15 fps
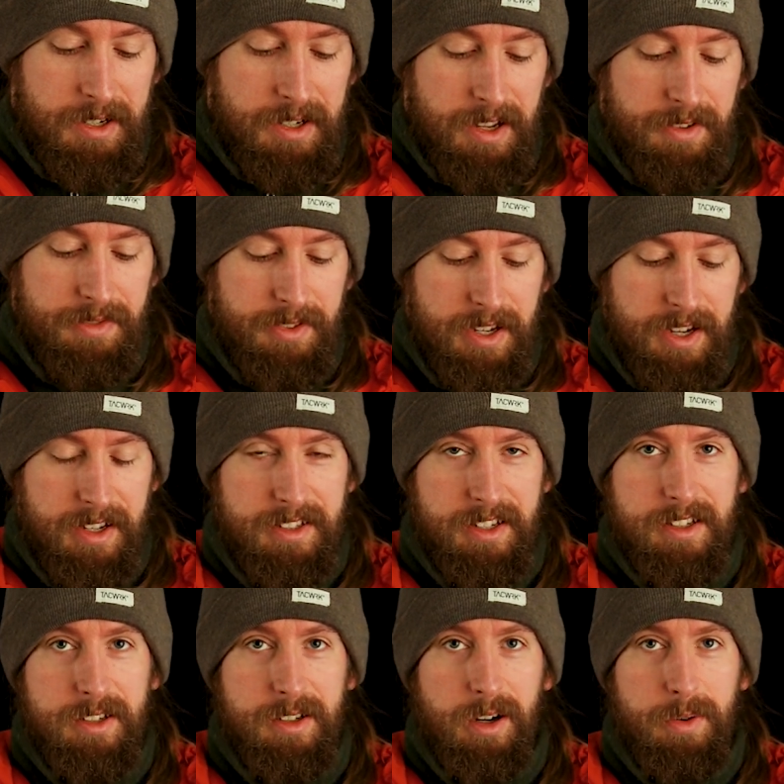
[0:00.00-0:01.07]
if they
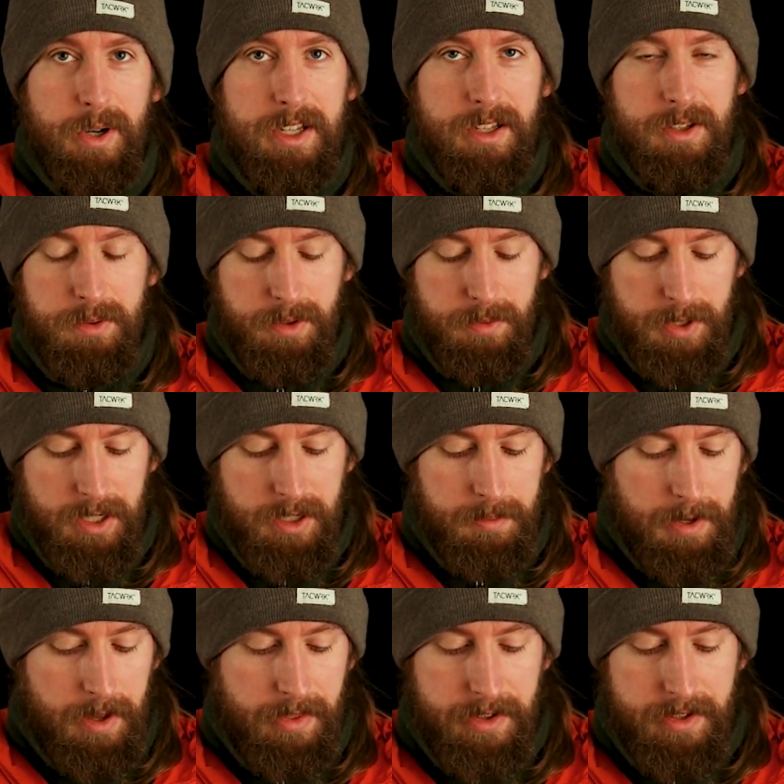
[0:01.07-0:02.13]
didn't already do a video
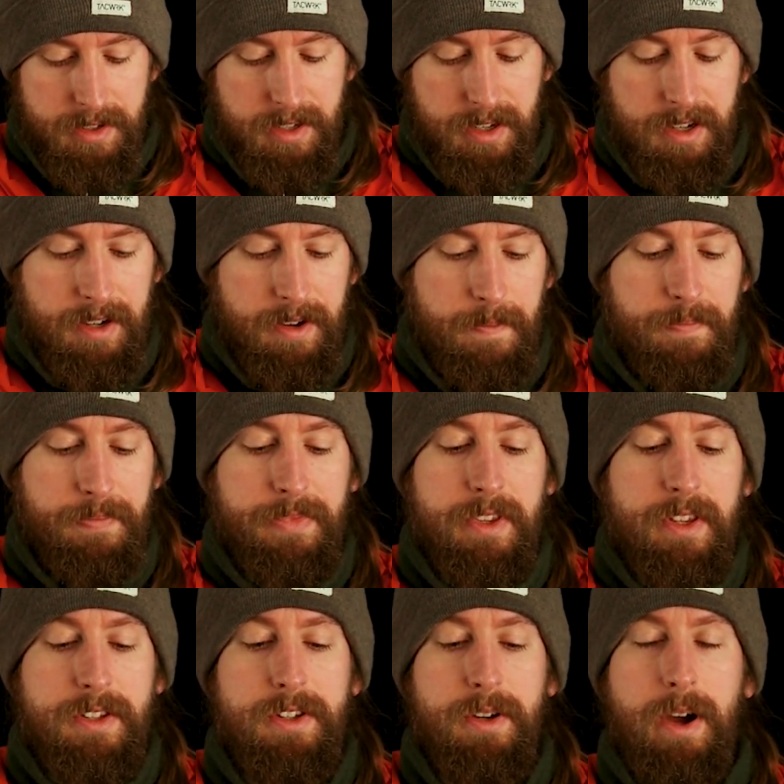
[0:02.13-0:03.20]
about this.
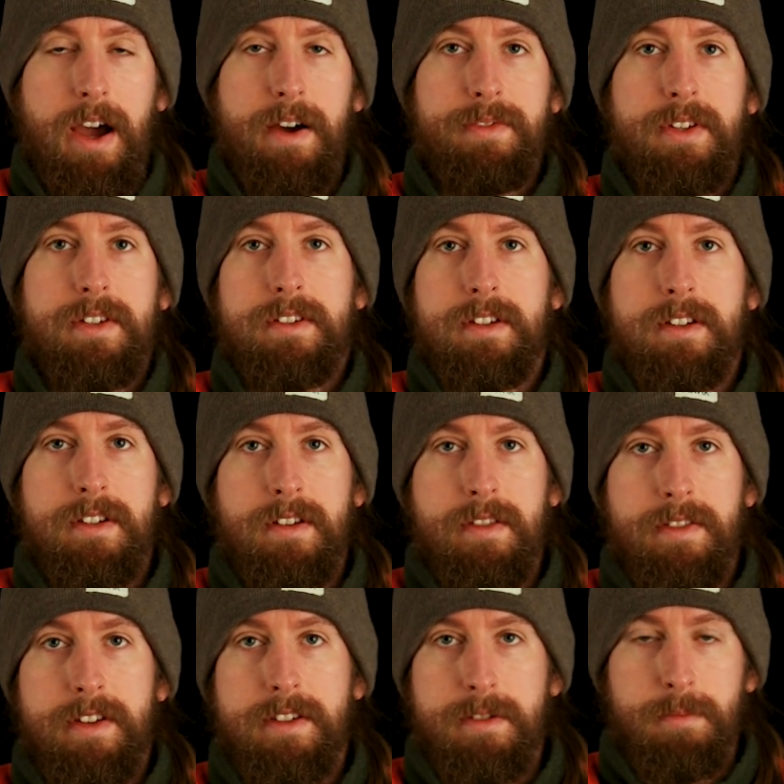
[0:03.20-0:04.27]
So I have this
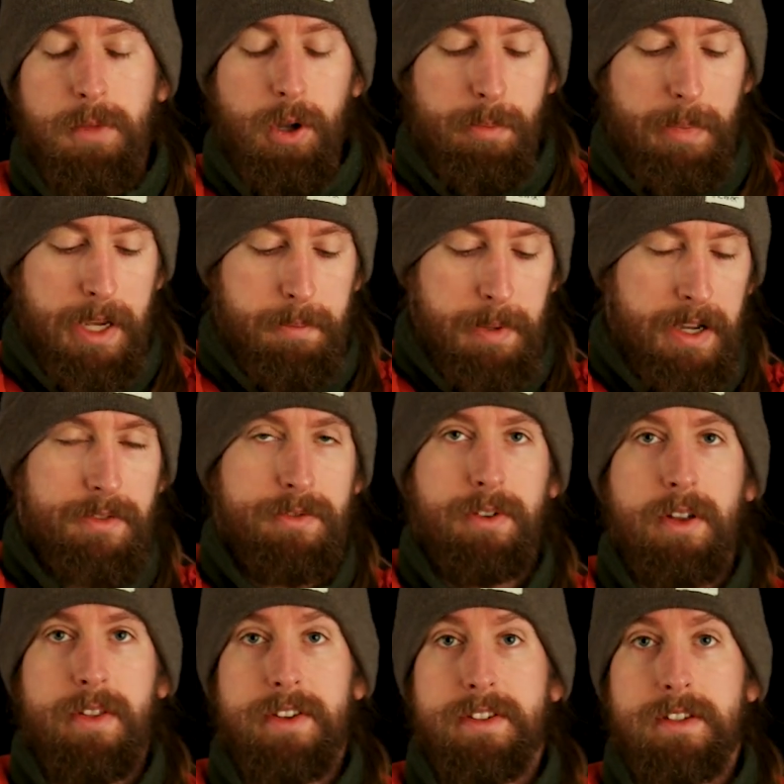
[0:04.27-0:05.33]
in this small backpack
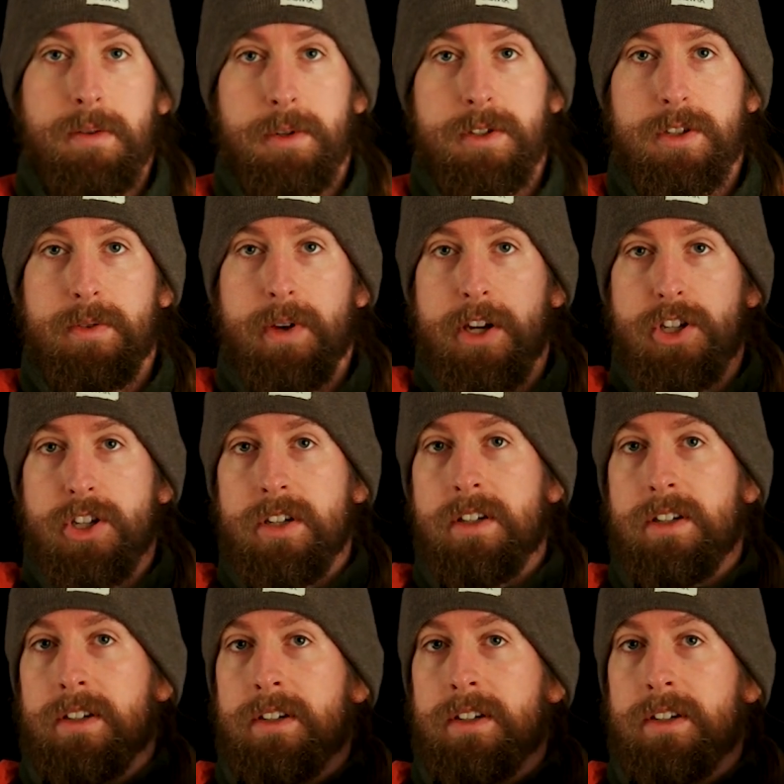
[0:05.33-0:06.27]
for this demonstration.